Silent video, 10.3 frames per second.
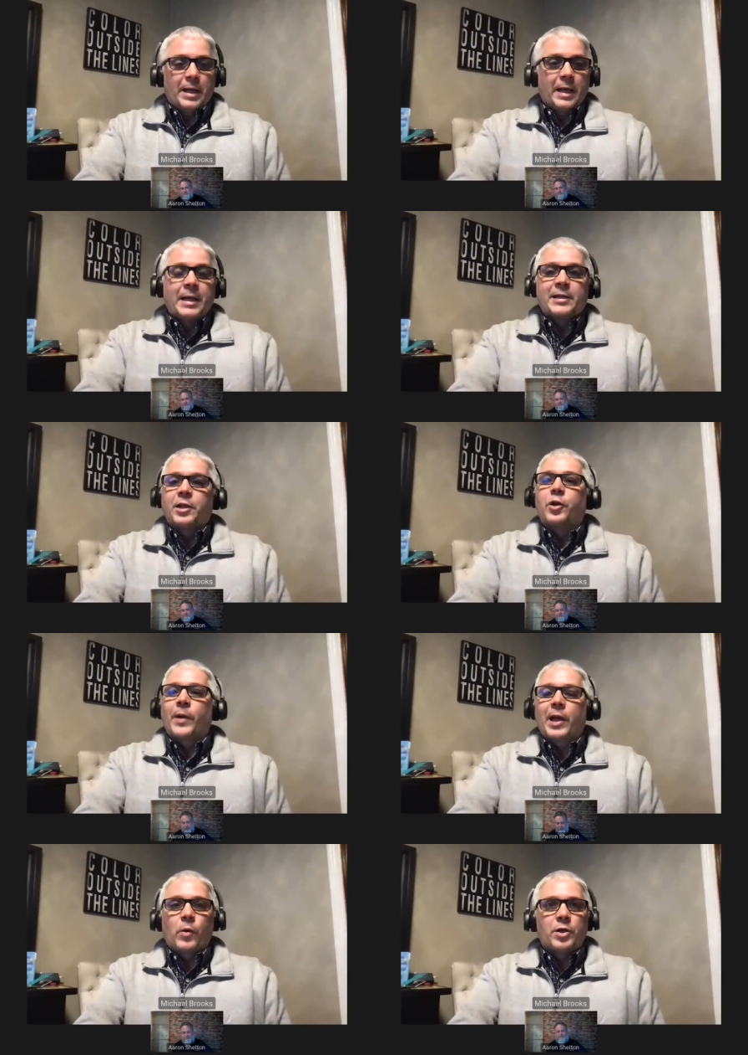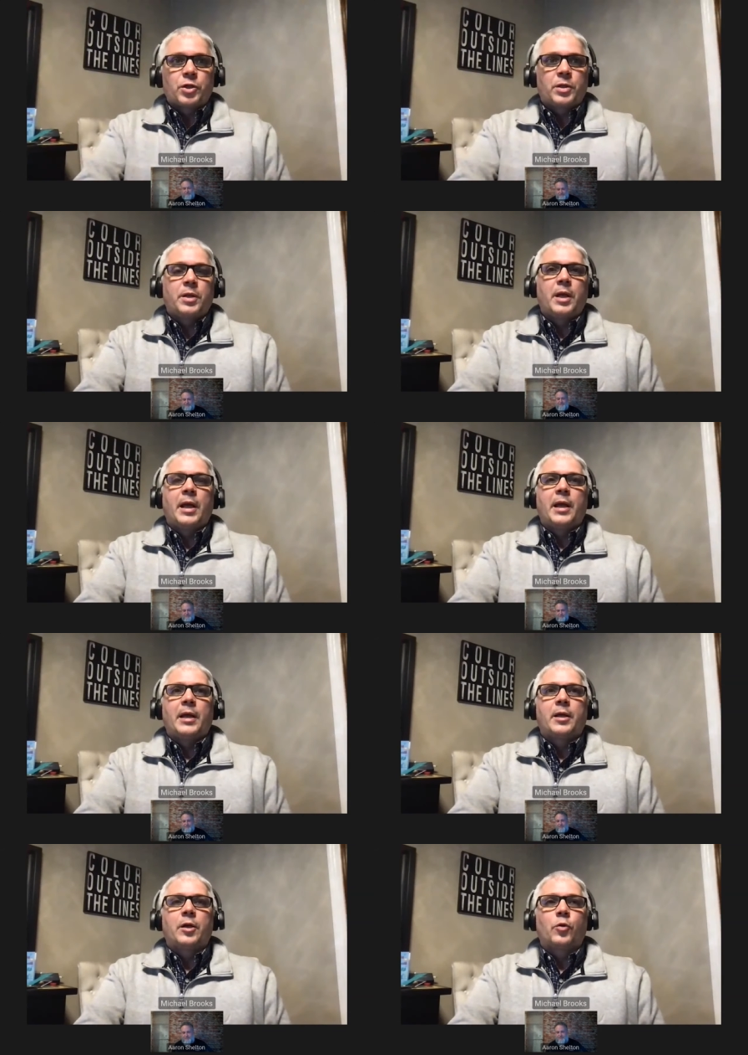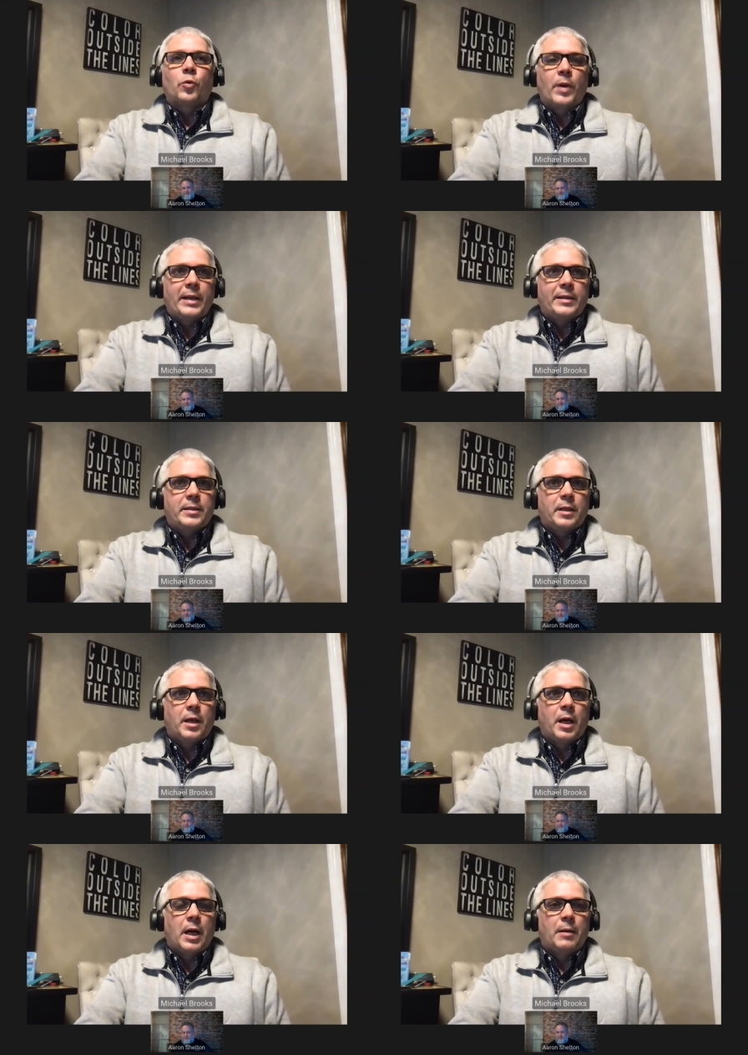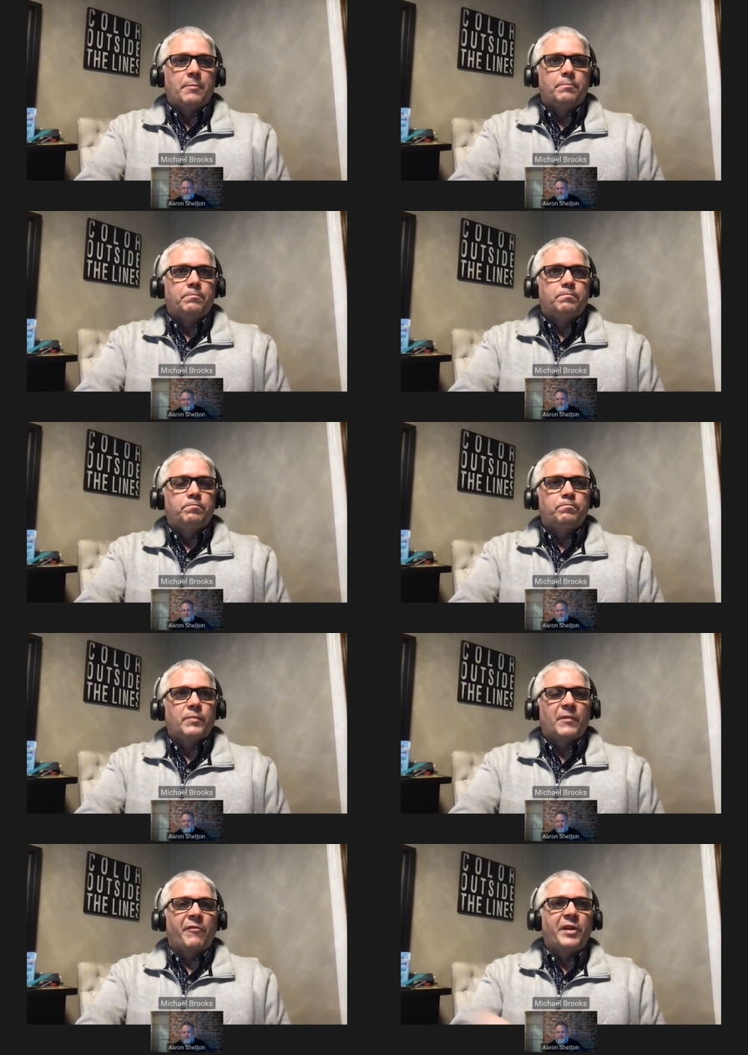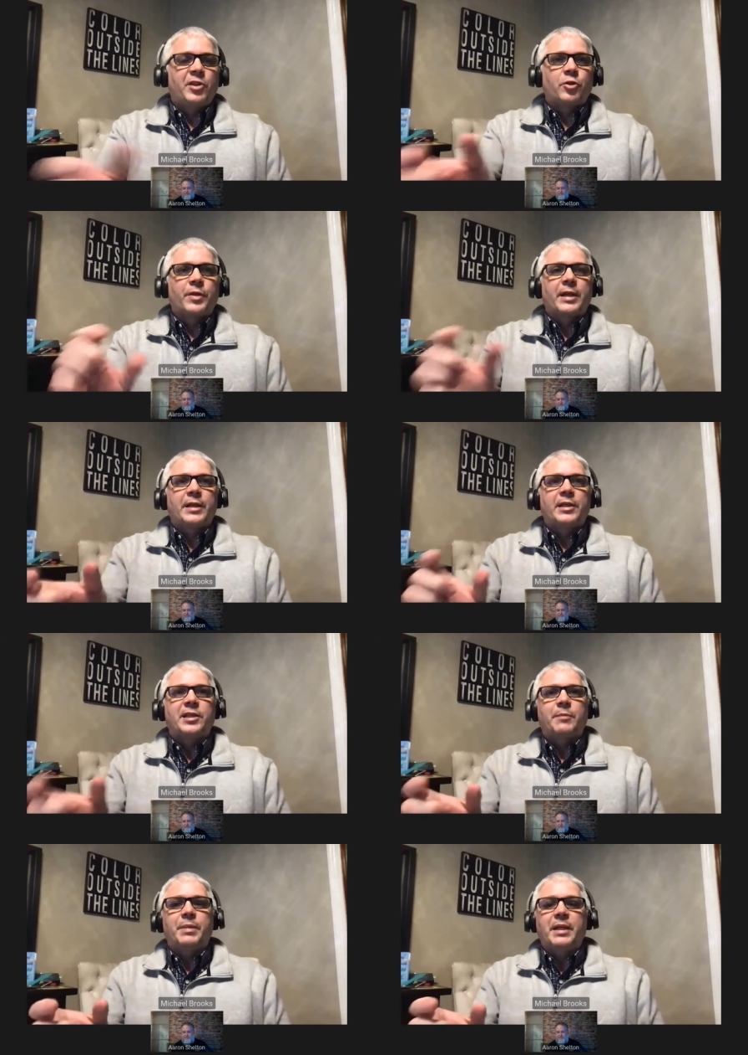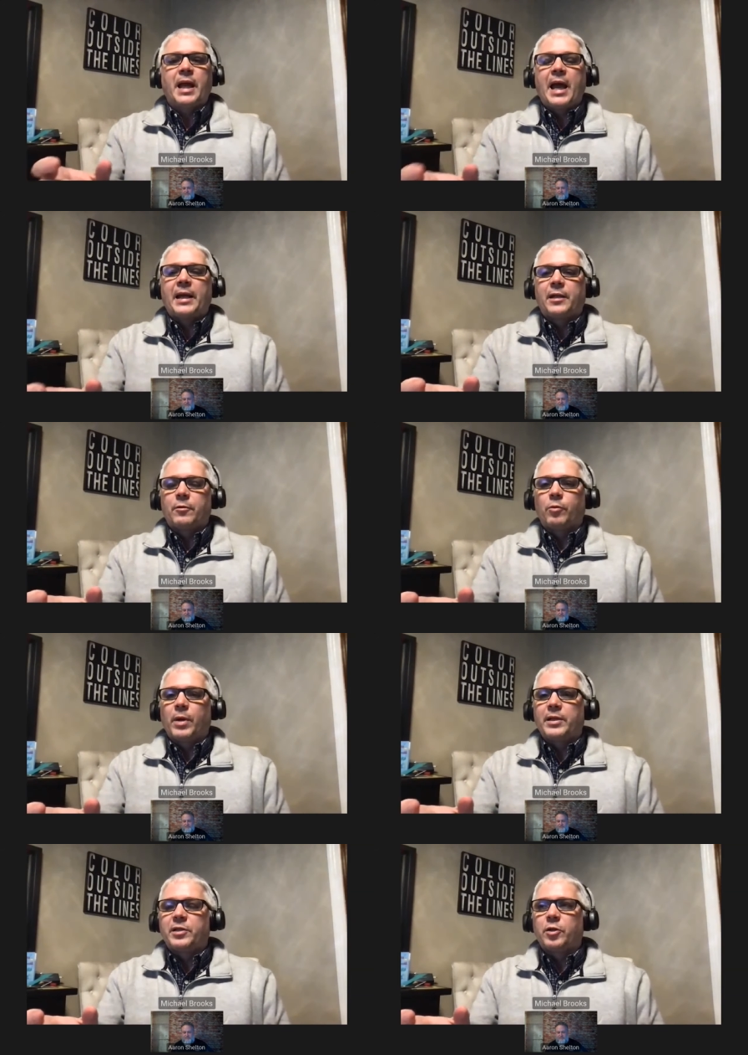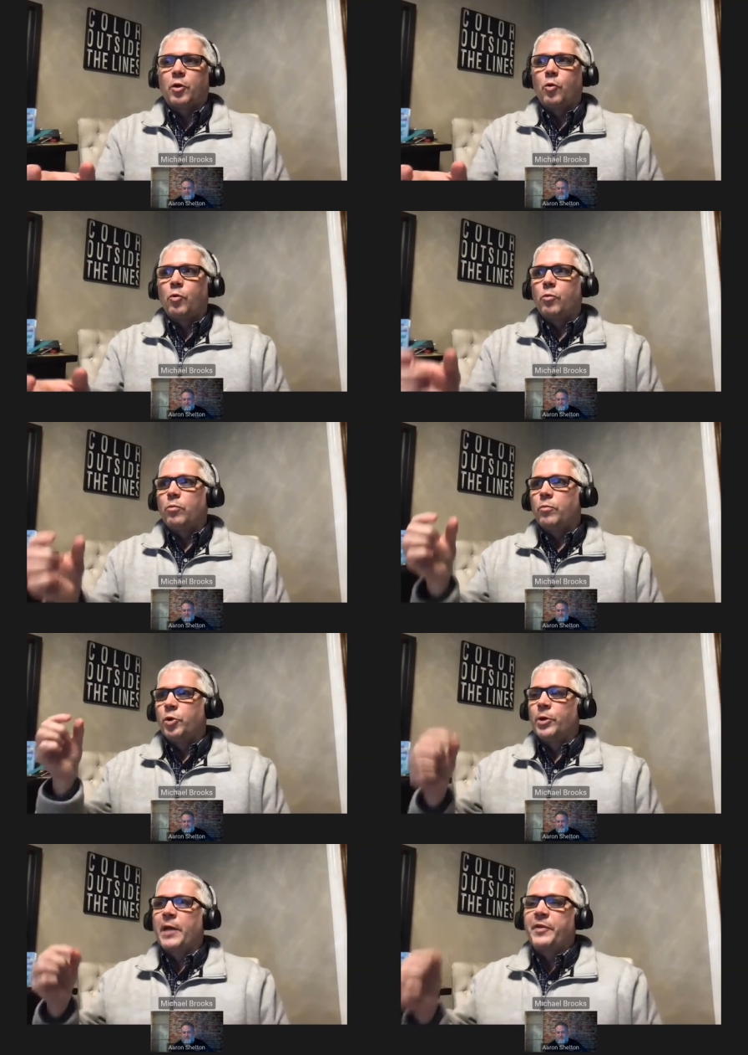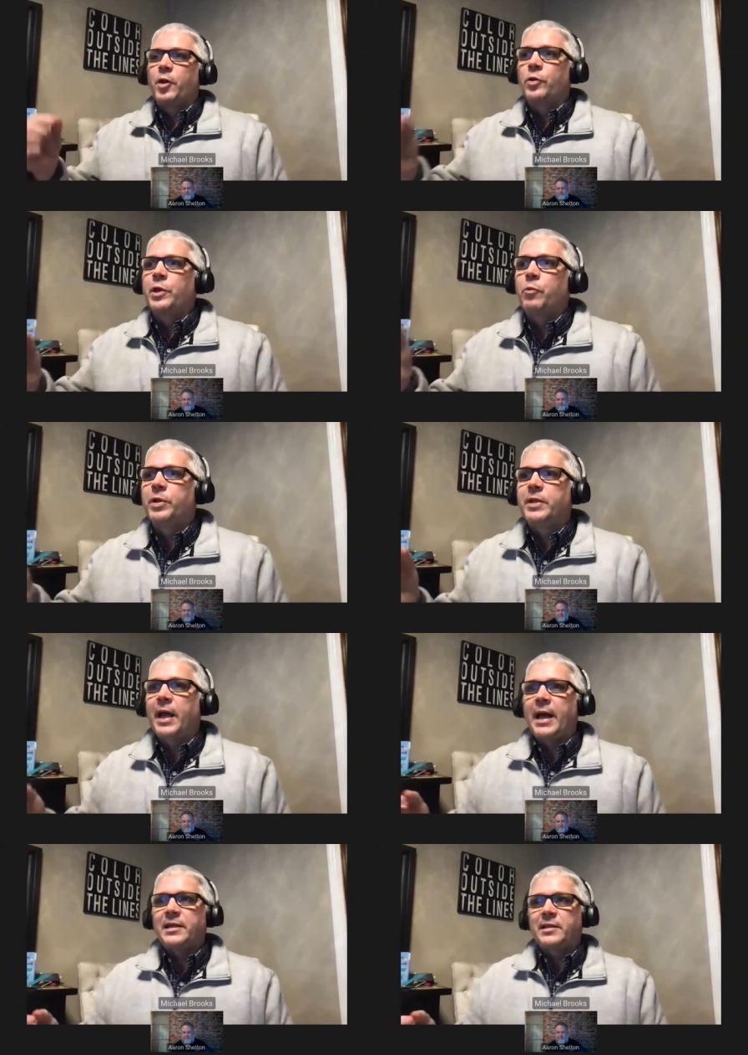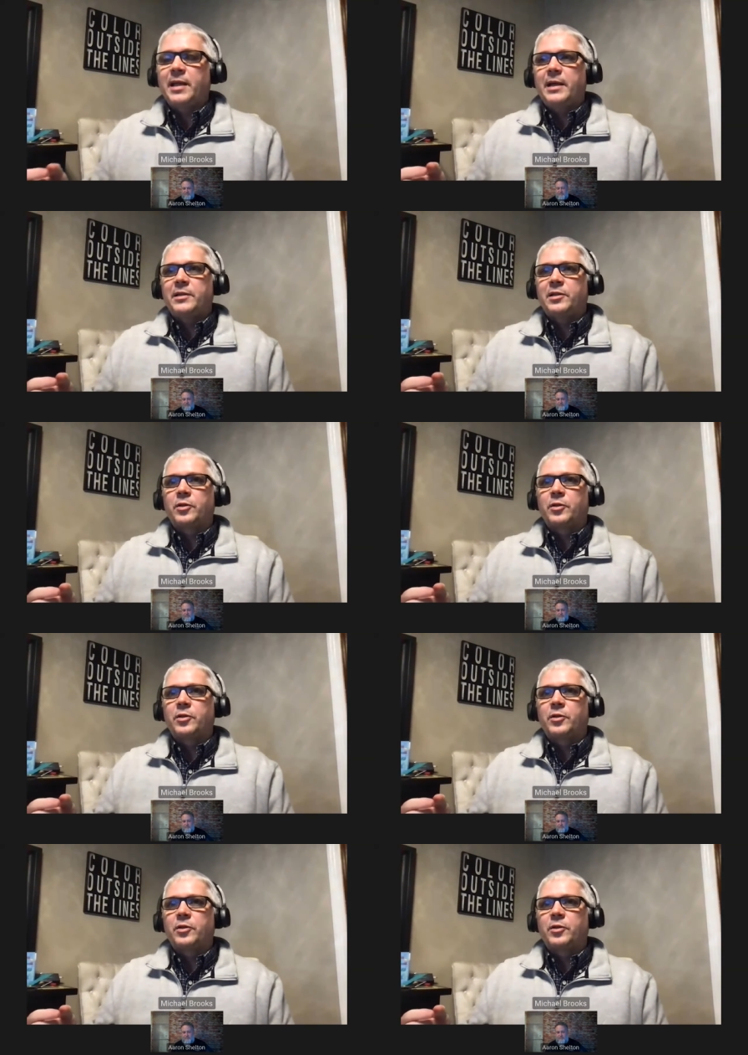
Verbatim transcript: And that's a great question and great um, feature that needs to be added, right? So you're not the only one to ask that.